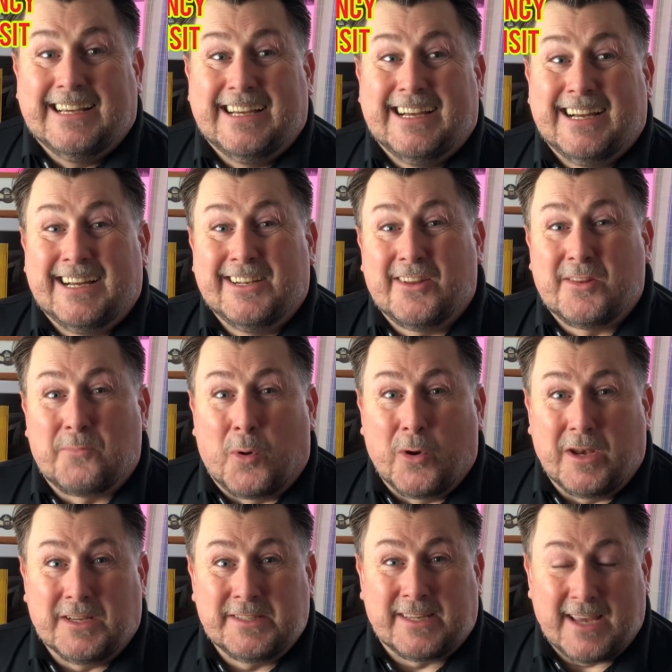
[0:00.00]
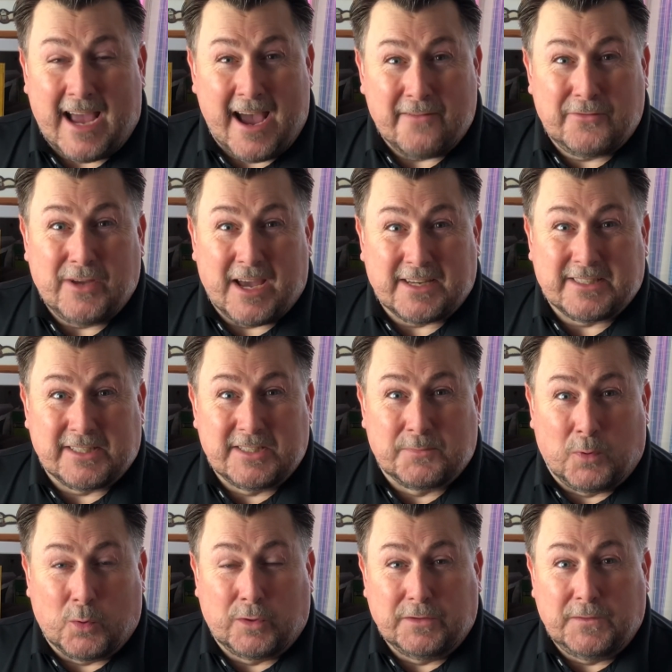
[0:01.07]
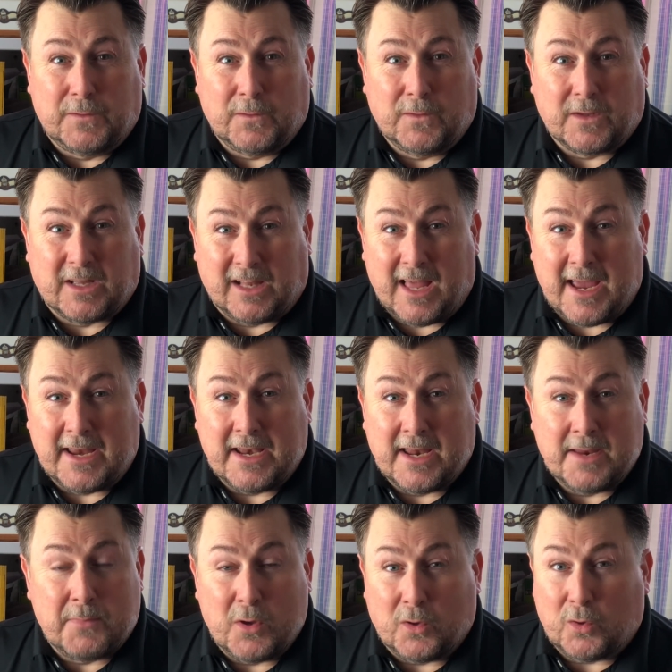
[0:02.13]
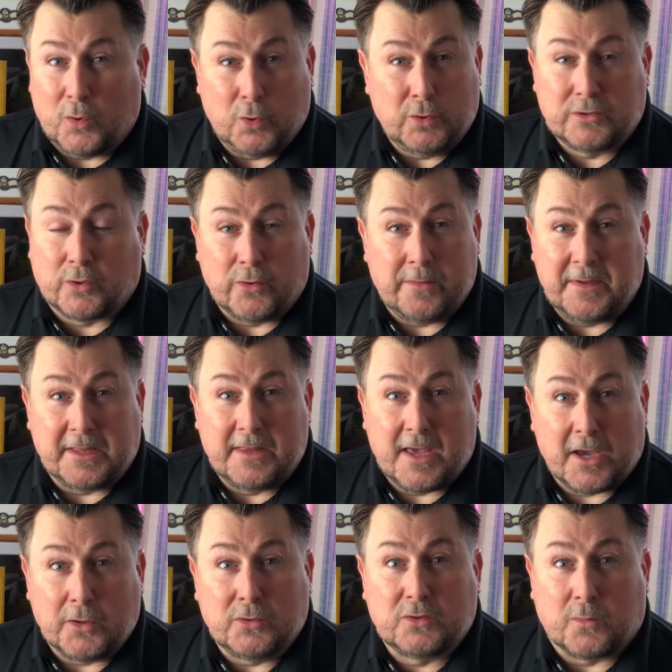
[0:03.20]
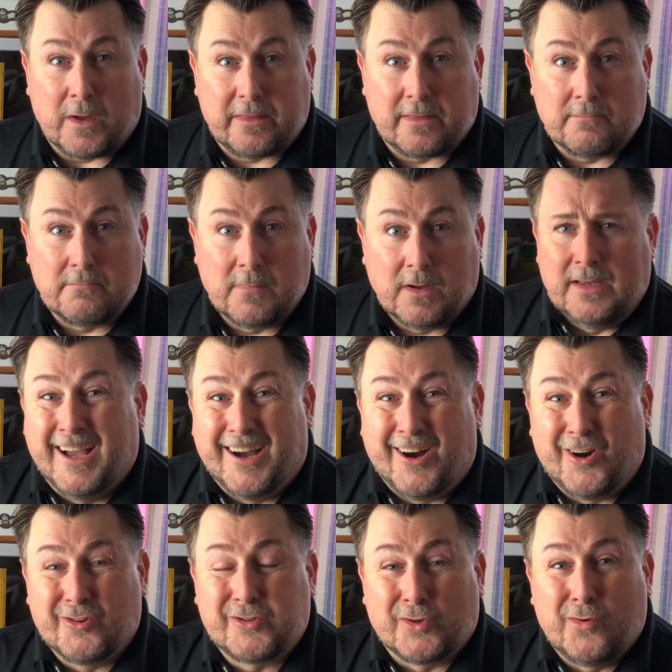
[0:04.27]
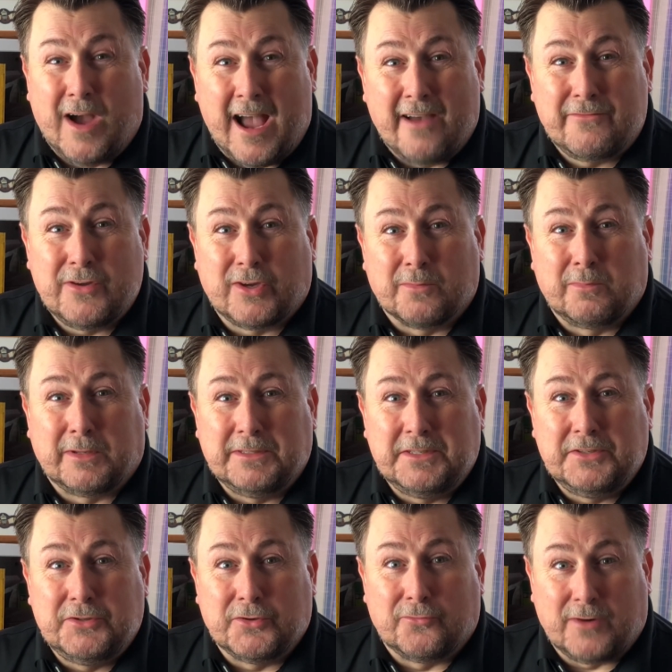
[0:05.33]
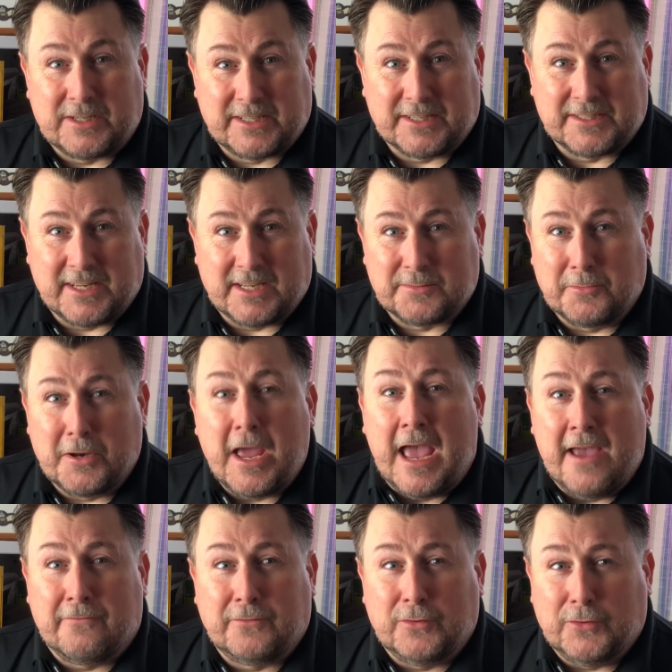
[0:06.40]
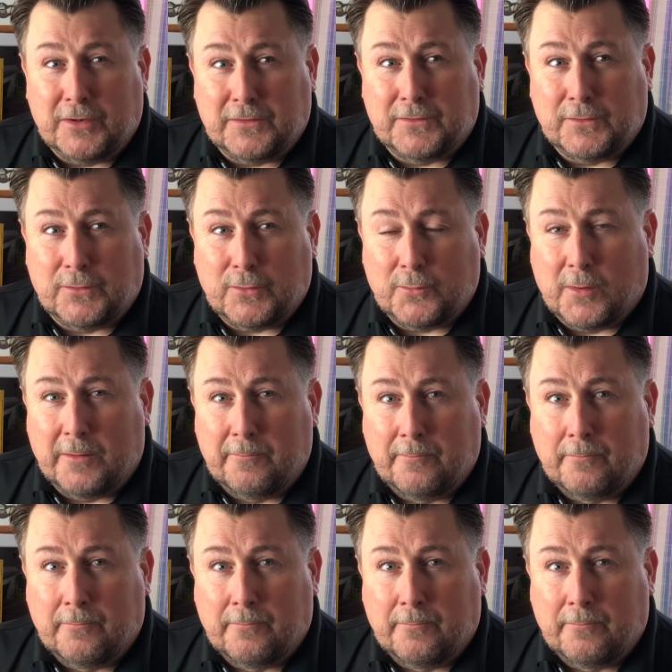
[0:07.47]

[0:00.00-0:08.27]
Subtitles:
Another point is, have you actually spoken to the client and about who's going to be in the house with them? Also, have you completed your risk assessment if you need to do one?